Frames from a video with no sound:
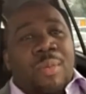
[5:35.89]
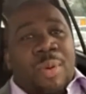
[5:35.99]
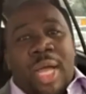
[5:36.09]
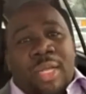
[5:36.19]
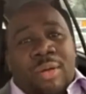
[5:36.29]

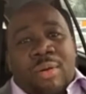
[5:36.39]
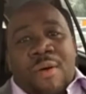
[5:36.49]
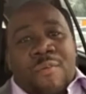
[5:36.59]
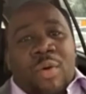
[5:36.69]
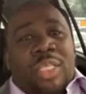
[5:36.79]
But
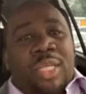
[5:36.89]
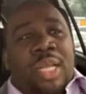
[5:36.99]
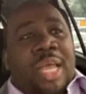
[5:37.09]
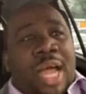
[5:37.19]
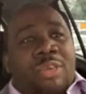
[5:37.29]

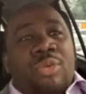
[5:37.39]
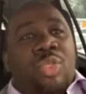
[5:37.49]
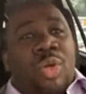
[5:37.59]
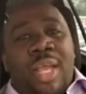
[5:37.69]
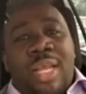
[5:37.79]
unfortunately, I do
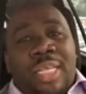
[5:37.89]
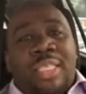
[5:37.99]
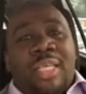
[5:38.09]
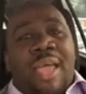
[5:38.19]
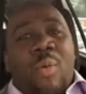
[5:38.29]
train at
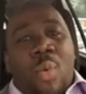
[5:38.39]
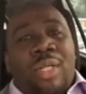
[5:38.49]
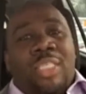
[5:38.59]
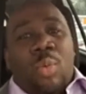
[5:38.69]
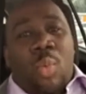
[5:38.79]
least
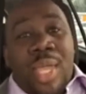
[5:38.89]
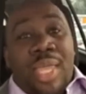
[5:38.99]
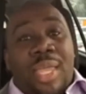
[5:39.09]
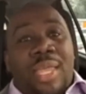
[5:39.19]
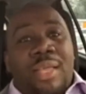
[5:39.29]
once a
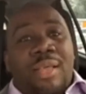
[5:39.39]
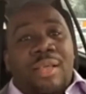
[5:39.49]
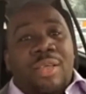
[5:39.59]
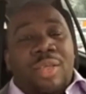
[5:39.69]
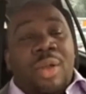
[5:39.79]
week,
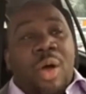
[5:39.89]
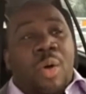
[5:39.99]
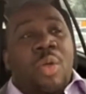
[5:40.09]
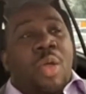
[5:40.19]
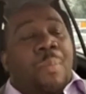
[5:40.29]
you
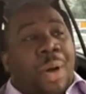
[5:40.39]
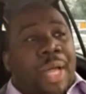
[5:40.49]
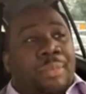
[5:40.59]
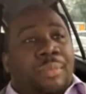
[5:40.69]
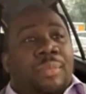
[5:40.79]
know.
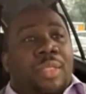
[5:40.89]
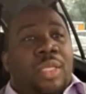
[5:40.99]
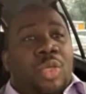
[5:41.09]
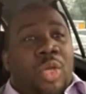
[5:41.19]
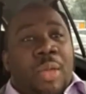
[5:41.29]
But
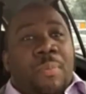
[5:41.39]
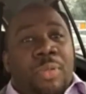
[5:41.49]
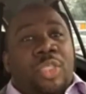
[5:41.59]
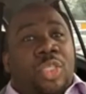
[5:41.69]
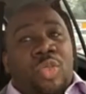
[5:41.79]
you can
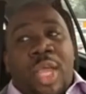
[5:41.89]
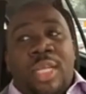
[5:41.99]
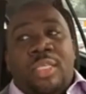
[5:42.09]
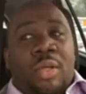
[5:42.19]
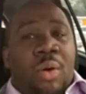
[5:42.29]
put your
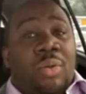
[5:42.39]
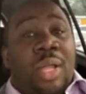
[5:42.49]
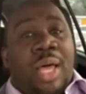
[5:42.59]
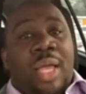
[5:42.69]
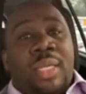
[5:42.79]
trainings
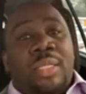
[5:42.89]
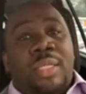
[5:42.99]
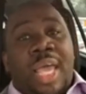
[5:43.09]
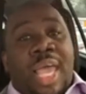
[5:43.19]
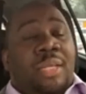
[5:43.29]
online
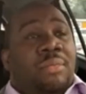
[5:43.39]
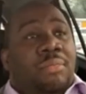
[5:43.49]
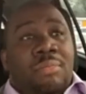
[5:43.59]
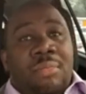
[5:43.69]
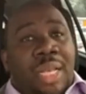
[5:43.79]

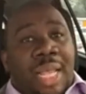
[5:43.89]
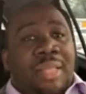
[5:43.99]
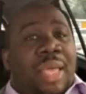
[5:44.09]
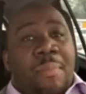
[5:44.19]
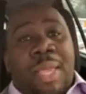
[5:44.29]
and
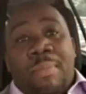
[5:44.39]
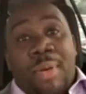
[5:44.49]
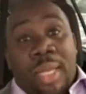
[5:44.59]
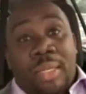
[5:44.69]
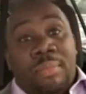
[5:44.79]
let that make
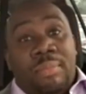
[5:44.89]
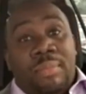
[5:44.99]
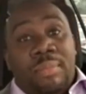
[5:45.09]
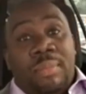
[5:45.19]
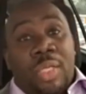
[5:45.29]
money,
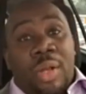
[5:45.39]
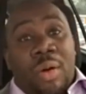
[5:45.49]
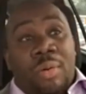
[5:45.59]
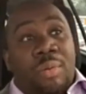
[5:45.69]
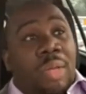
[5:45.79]
you
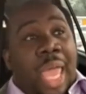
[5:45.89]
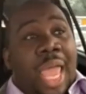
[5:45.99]
know.